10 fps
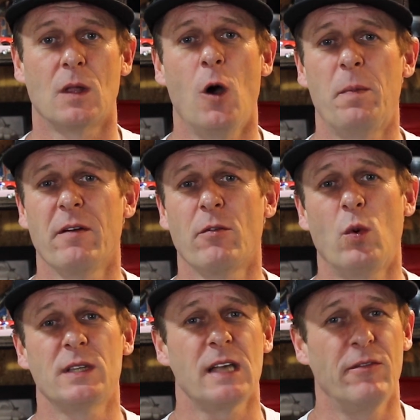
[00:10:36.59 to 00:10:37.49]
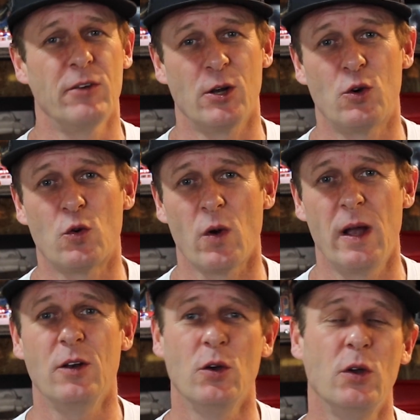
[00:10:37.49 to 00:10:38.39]
Hope everyone's having a
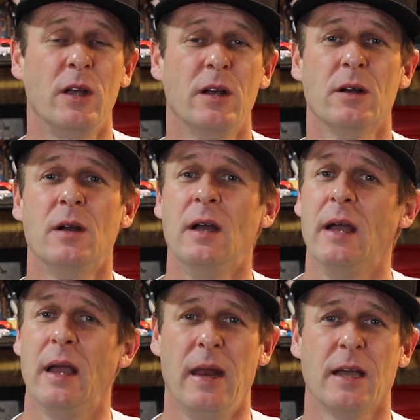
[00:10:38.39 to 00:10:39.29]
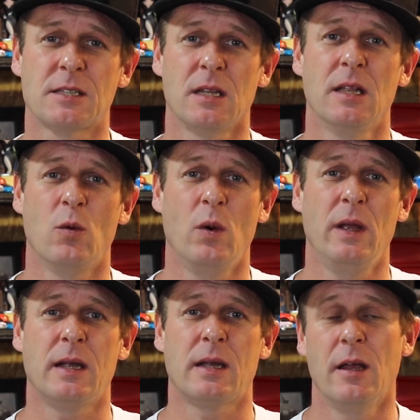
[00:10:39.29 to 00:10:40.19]
great new year, an excellent
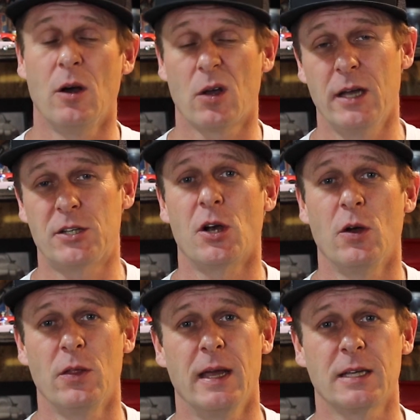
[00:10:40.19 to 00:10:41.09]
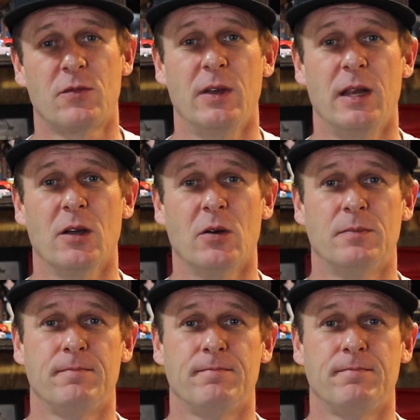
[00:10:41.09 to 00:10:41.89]
week, and I'll catch you all in the next video.